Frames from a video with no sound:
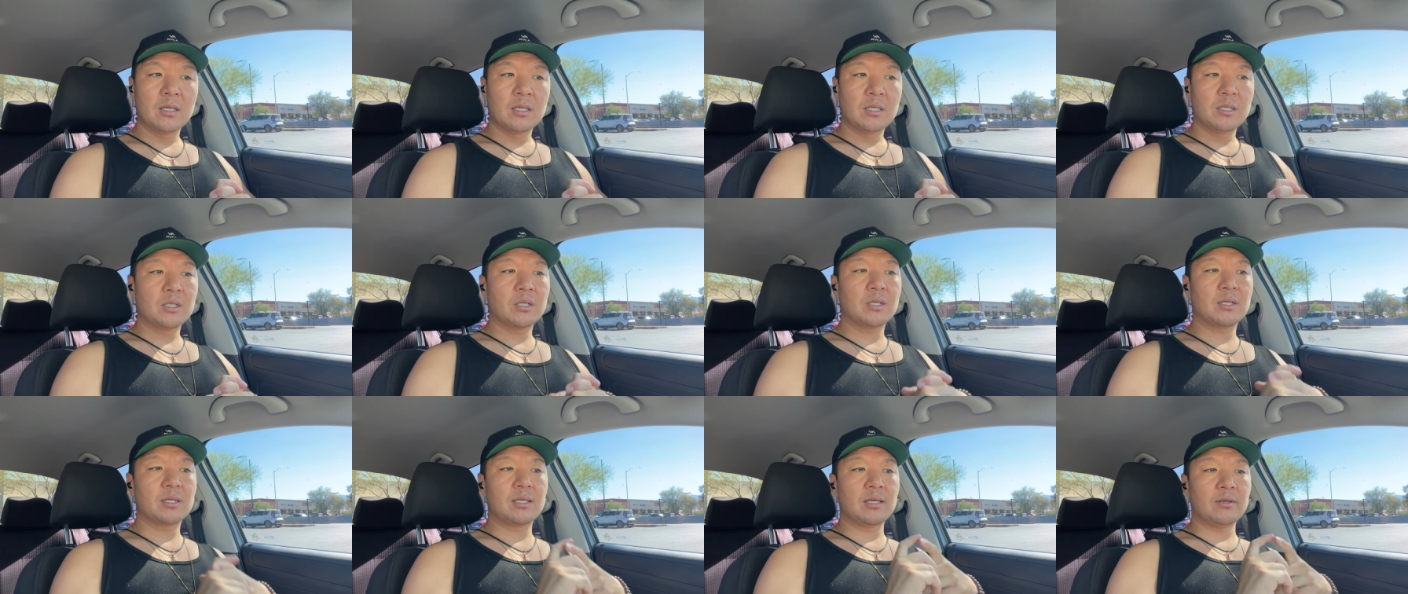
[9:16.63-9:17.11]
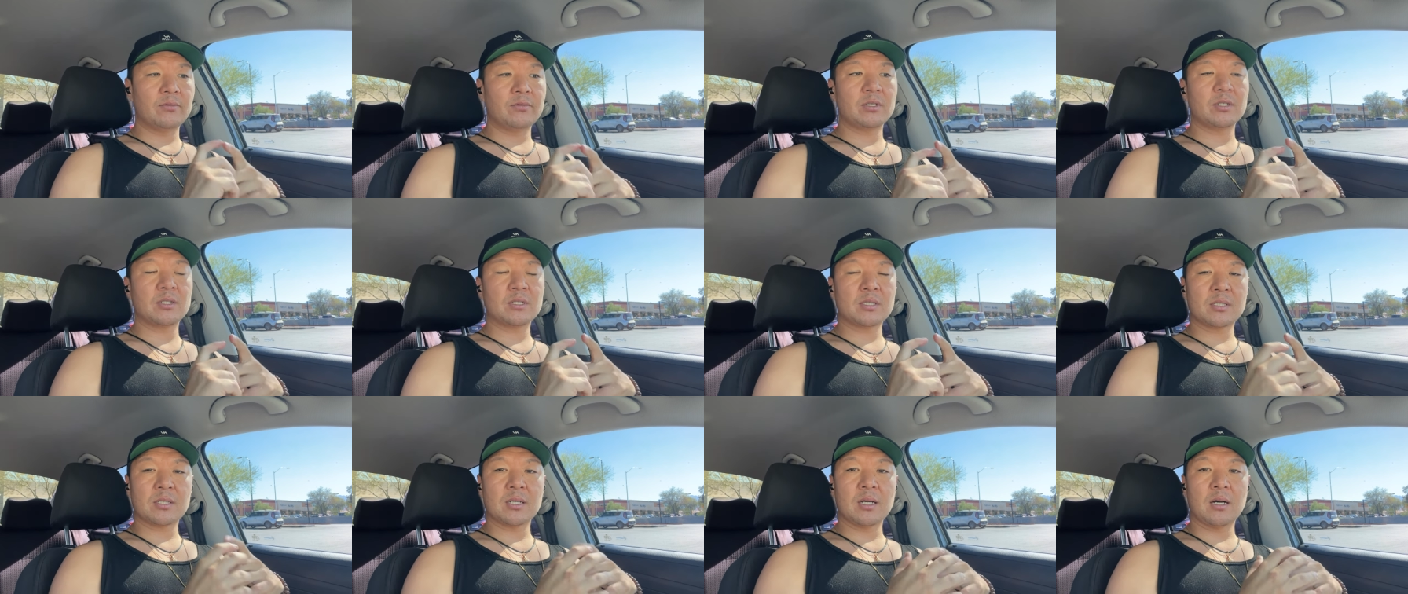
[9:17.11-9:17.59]
You're giving
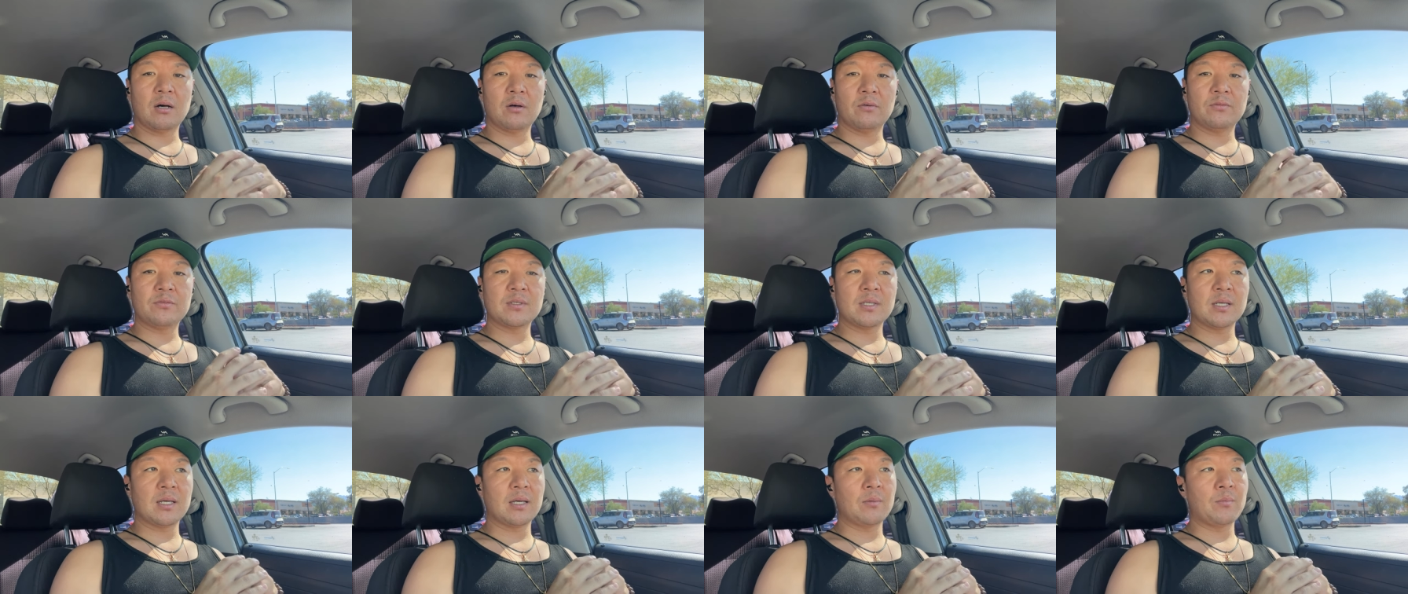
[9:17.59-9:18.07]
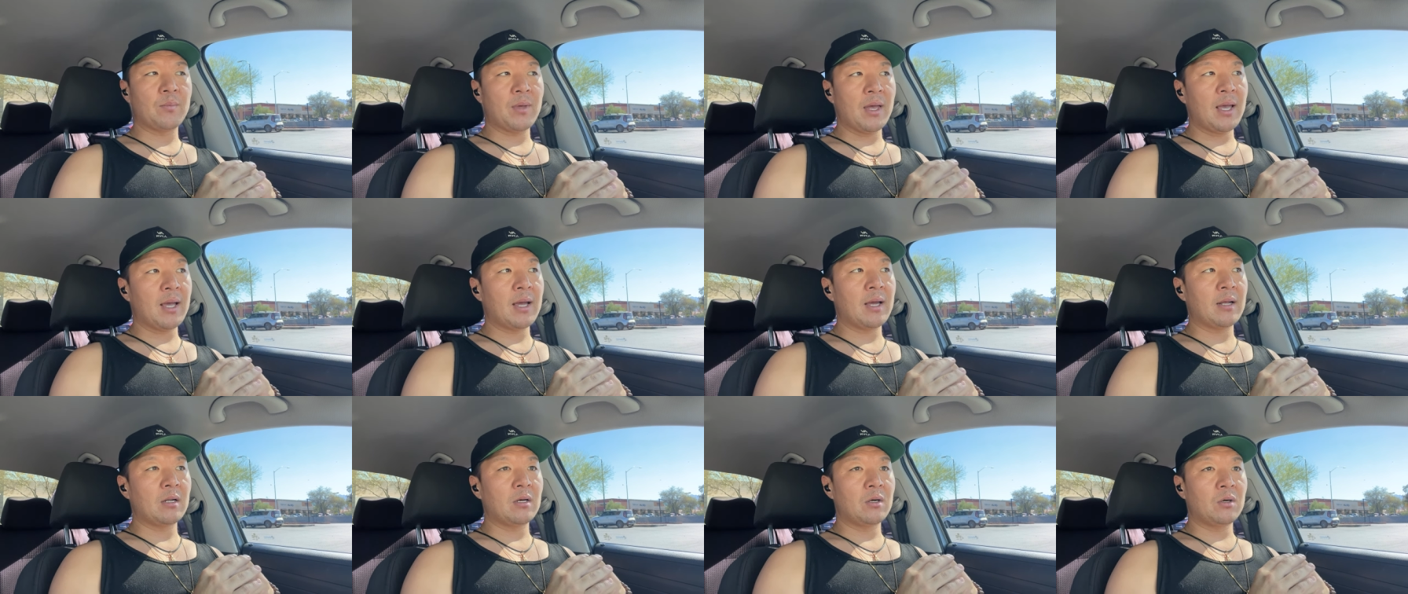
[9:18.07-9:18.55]
yourself saying,
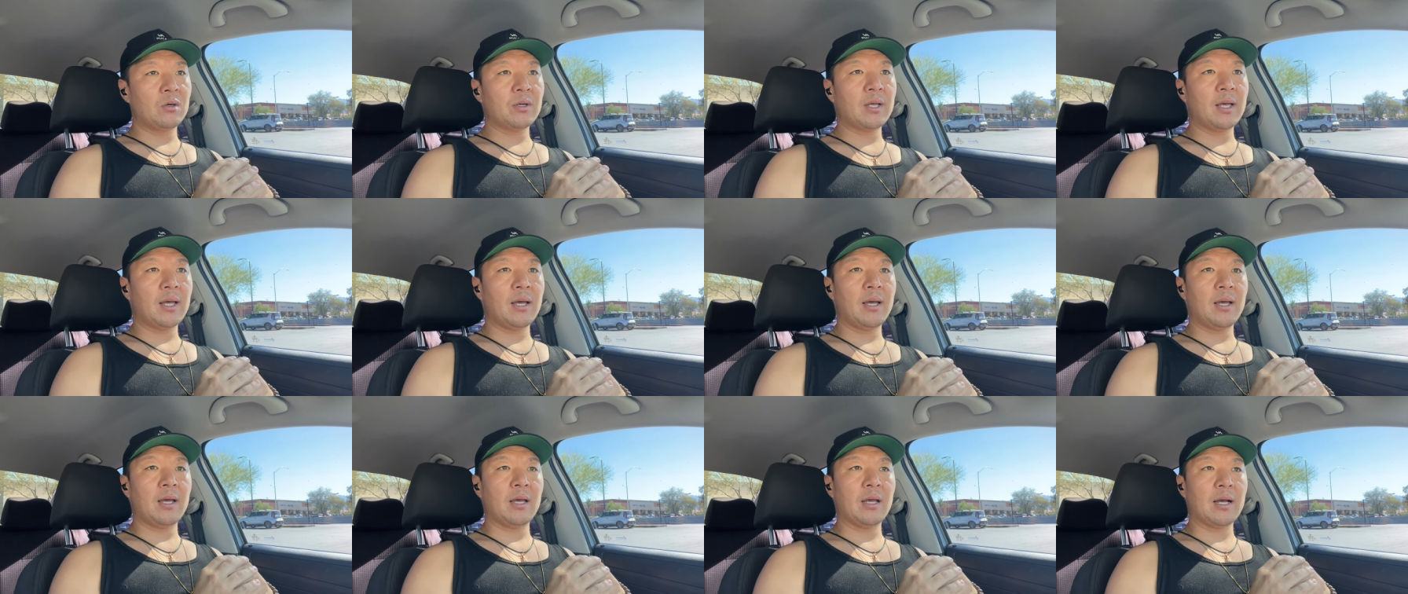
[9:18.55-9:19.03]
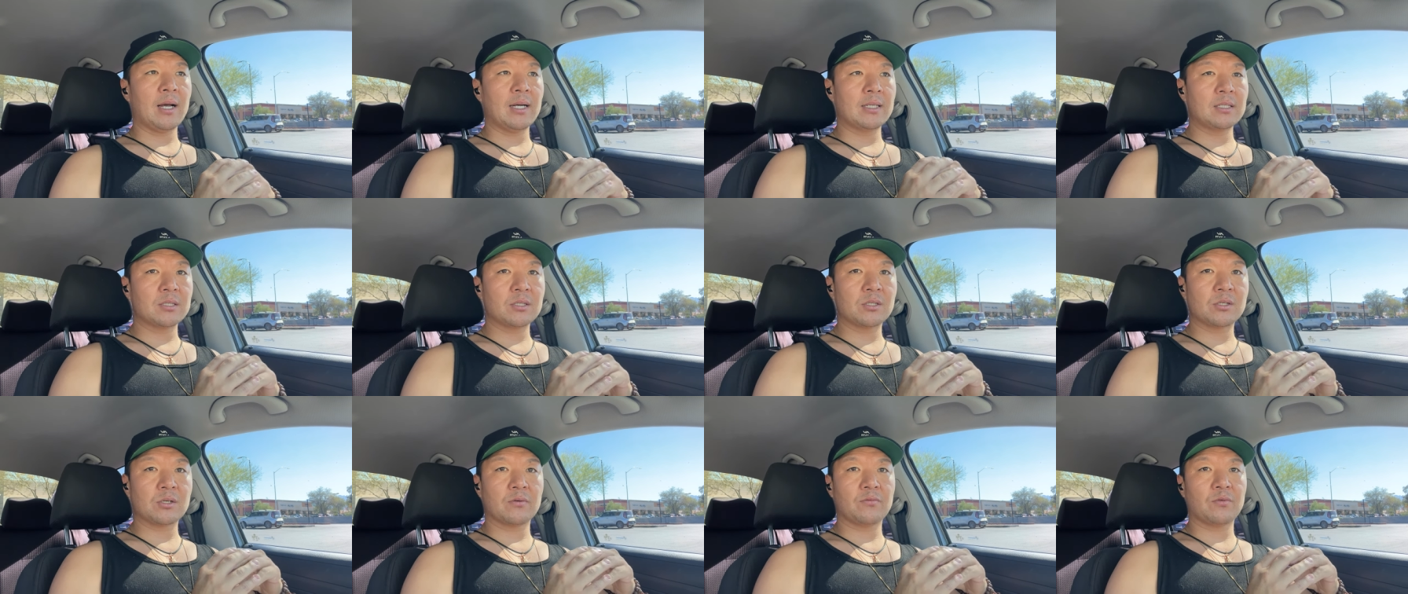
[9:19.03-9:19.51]
man, okay, I
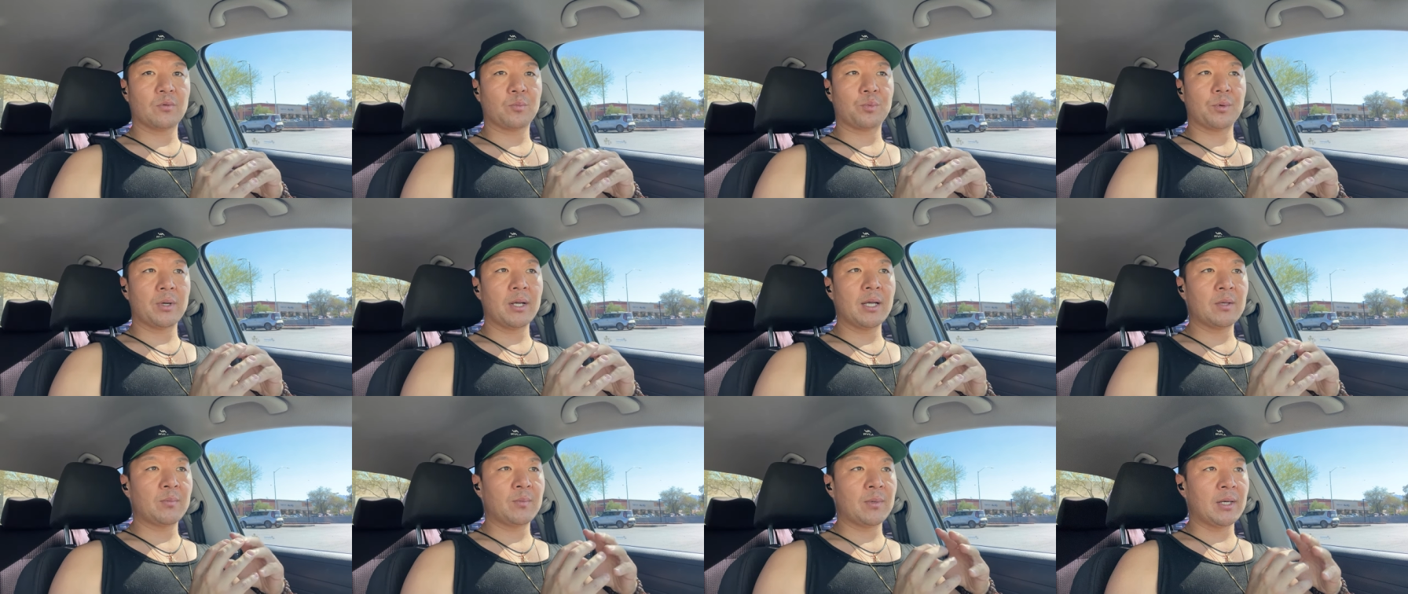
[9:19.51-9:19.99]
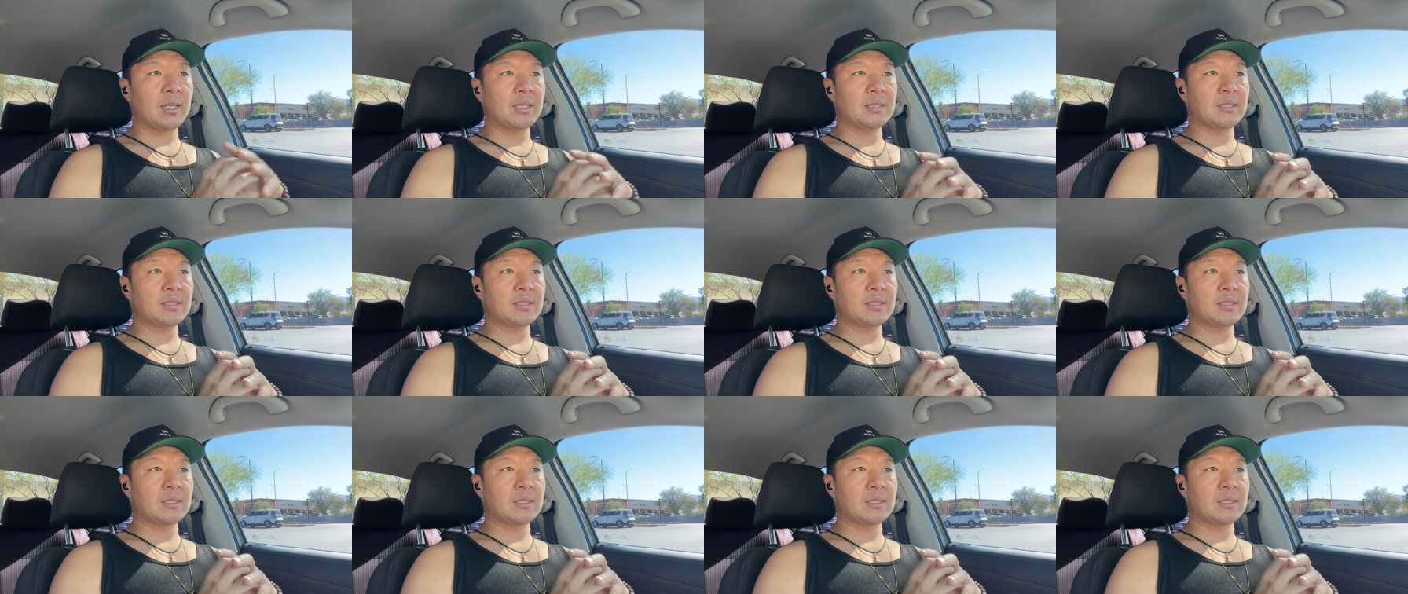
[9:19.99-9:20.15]
deserve a break, man.